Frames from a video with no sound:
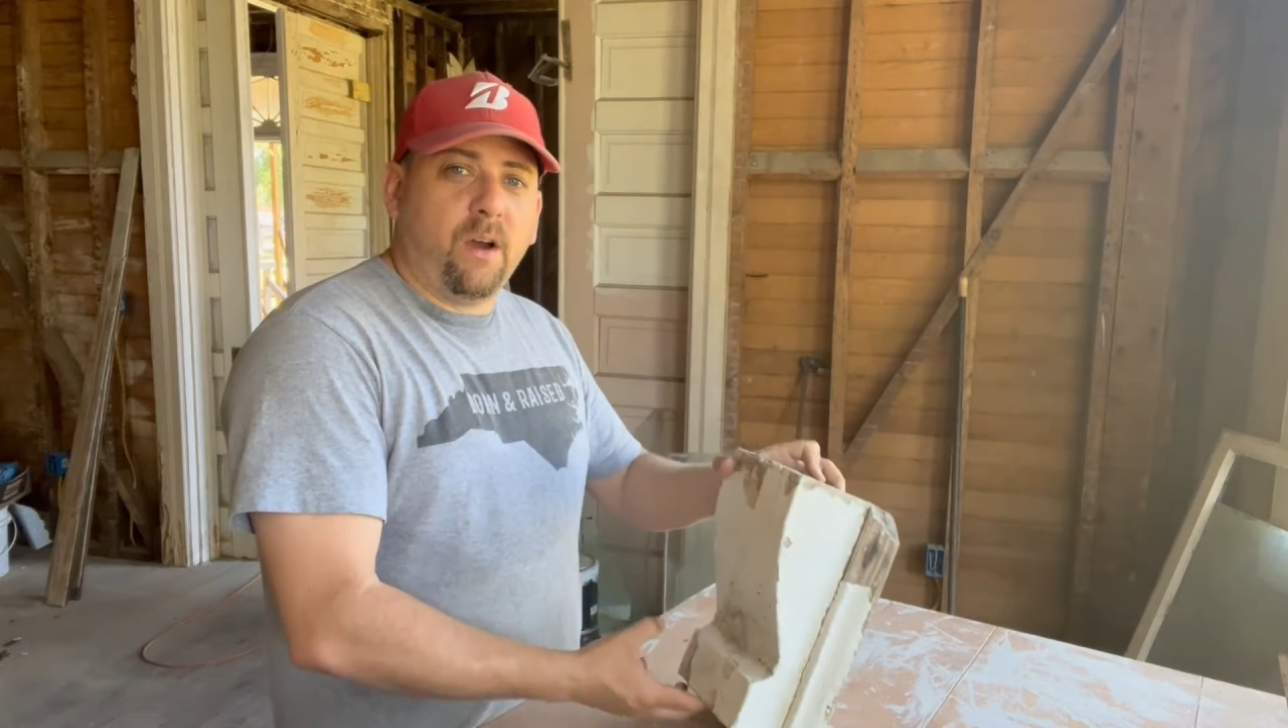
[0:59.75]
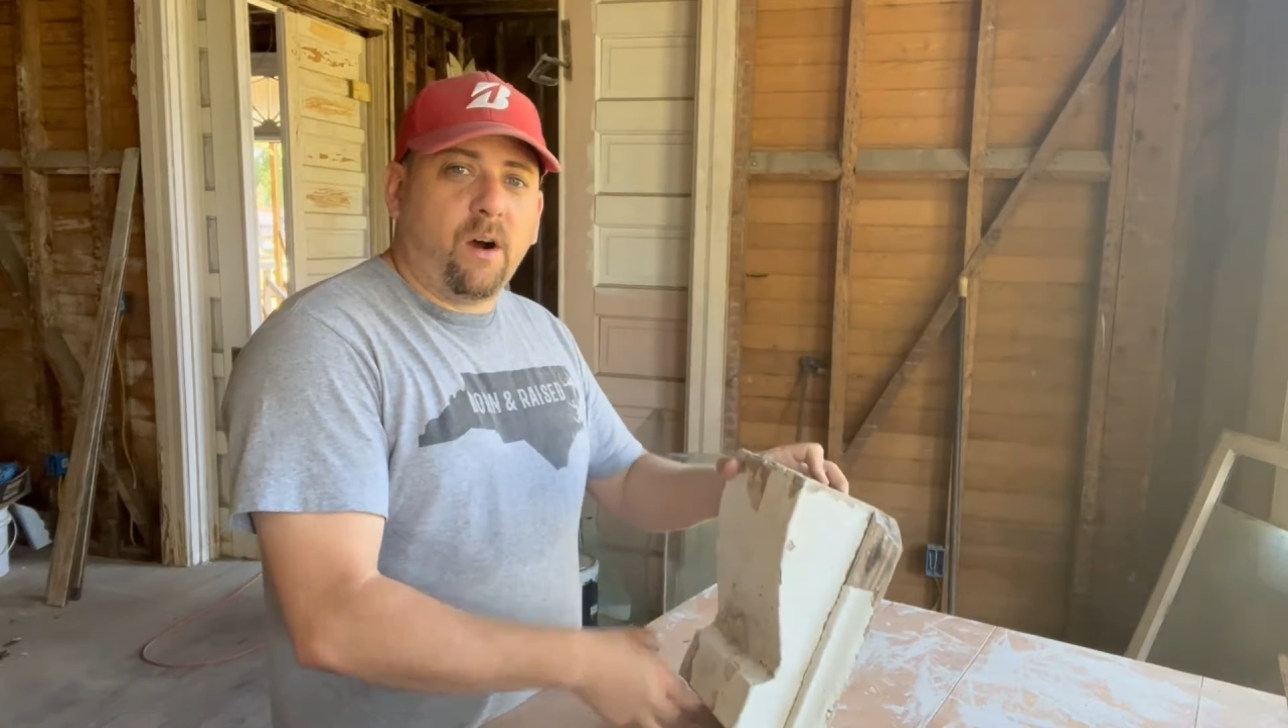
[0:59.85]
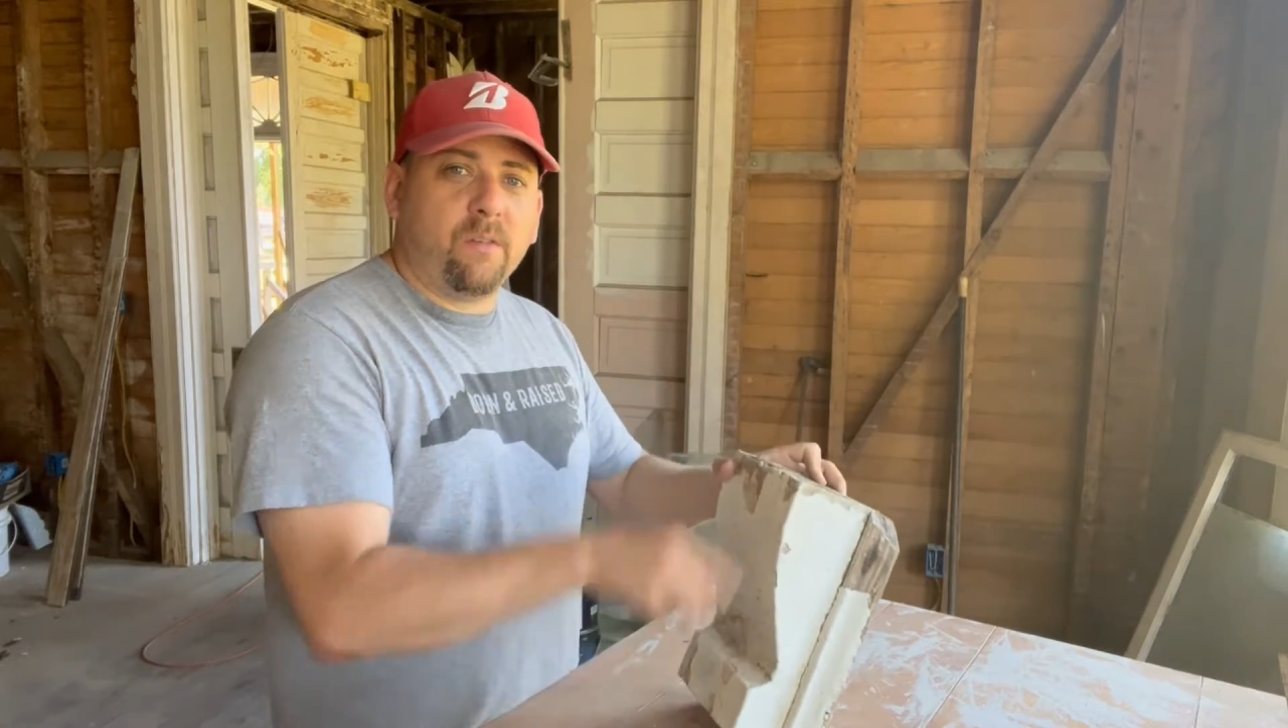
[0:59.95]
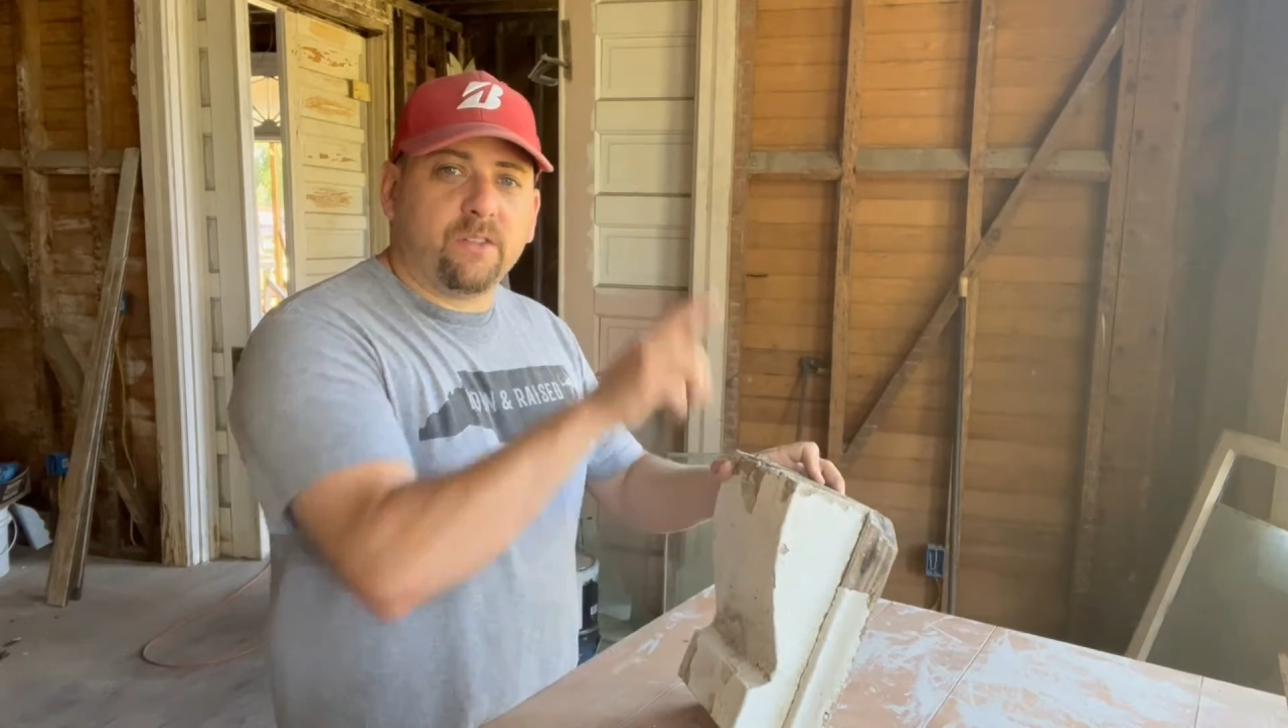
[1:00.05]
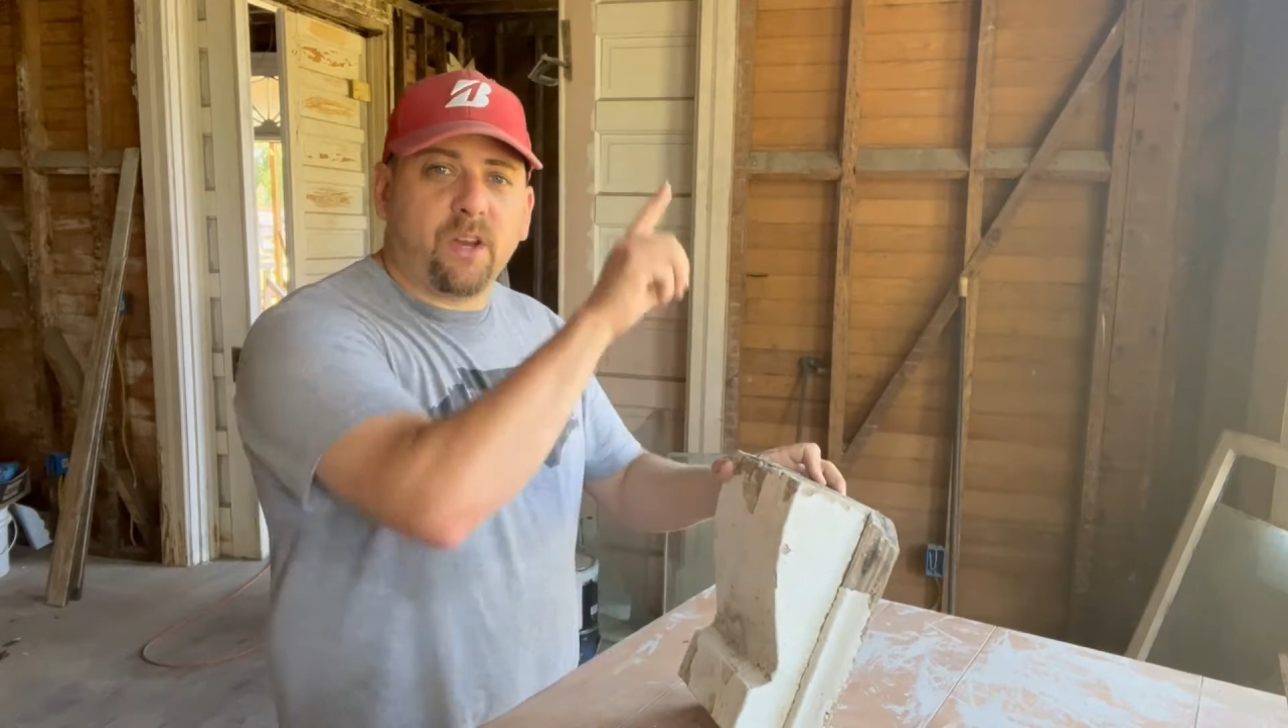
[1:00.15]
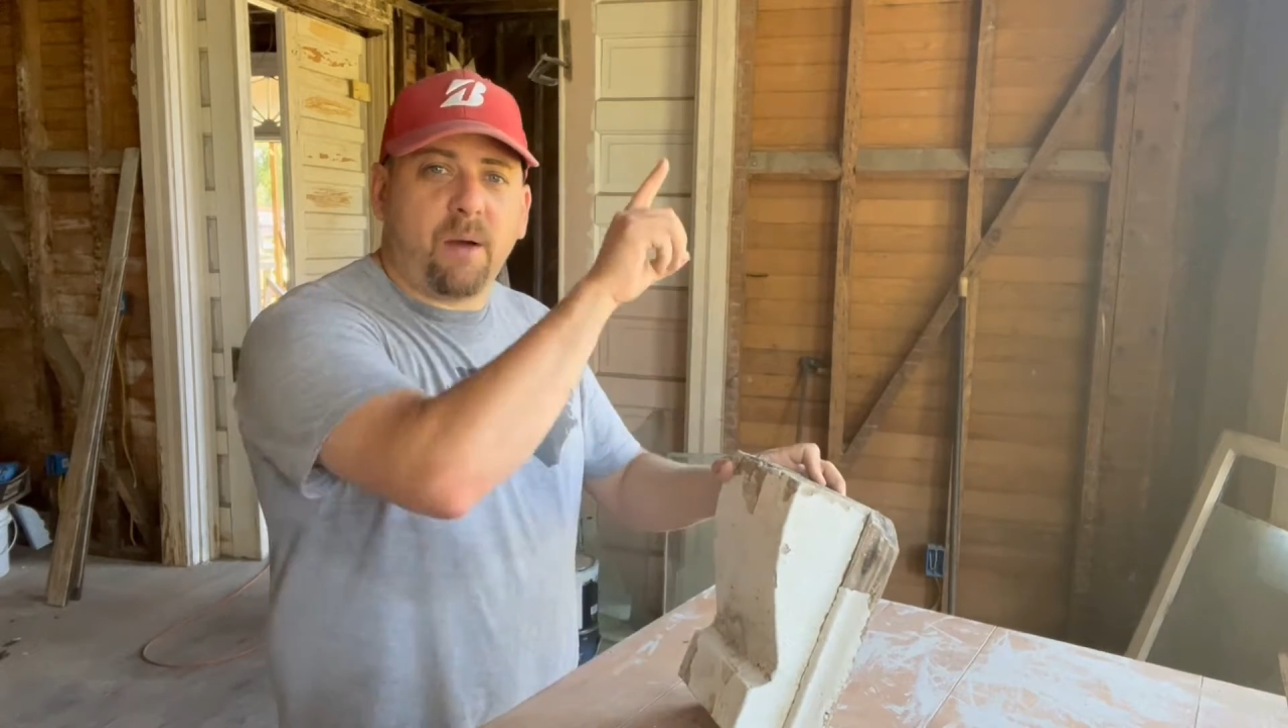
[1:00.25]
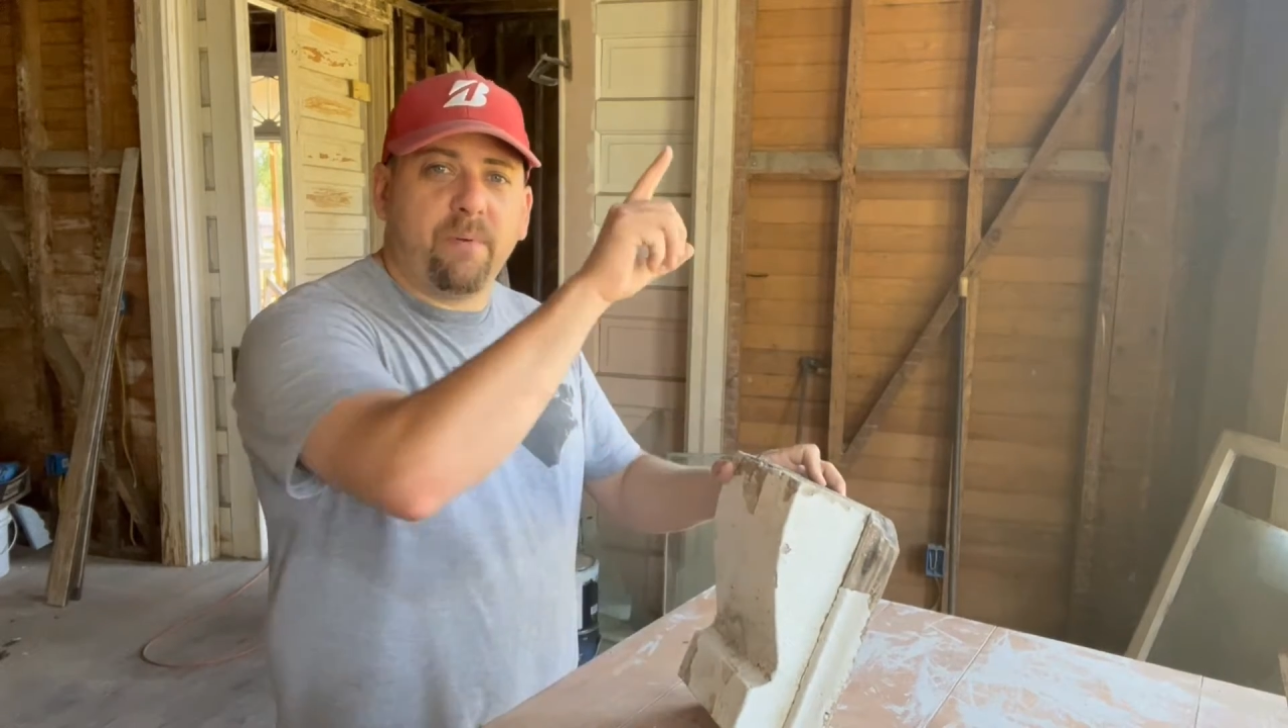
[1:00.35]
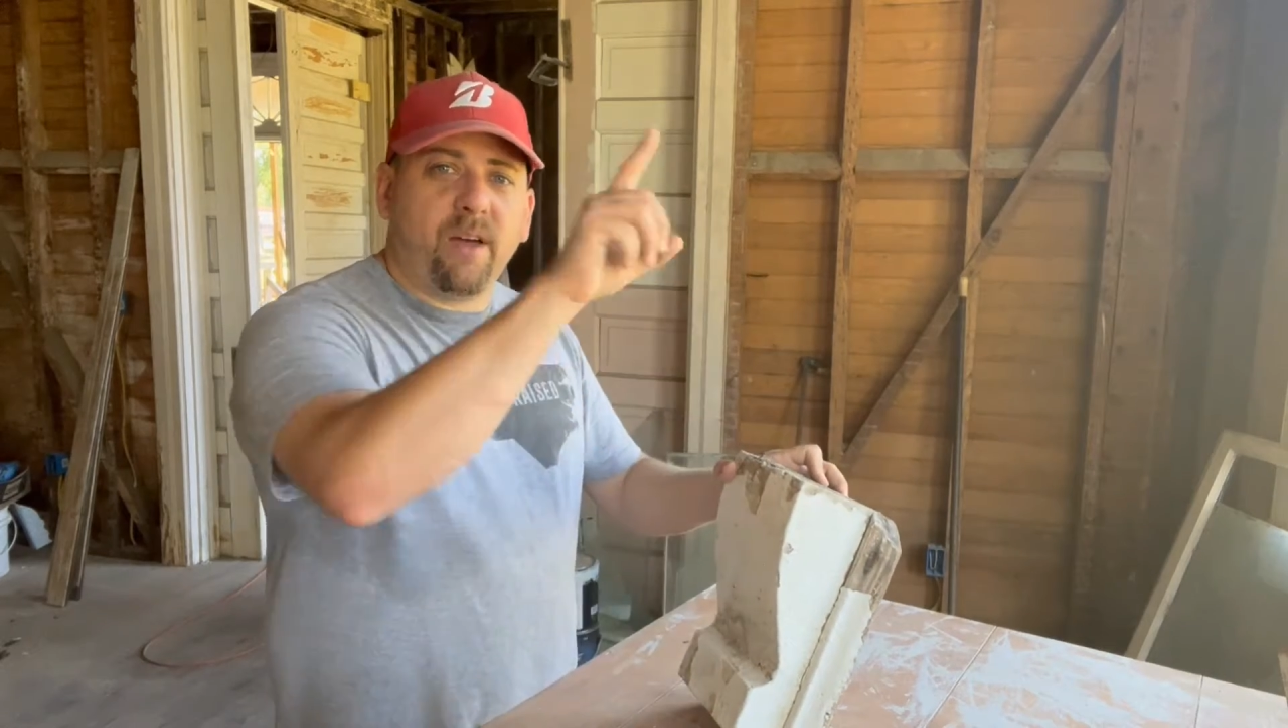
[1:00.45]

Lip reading: on the top of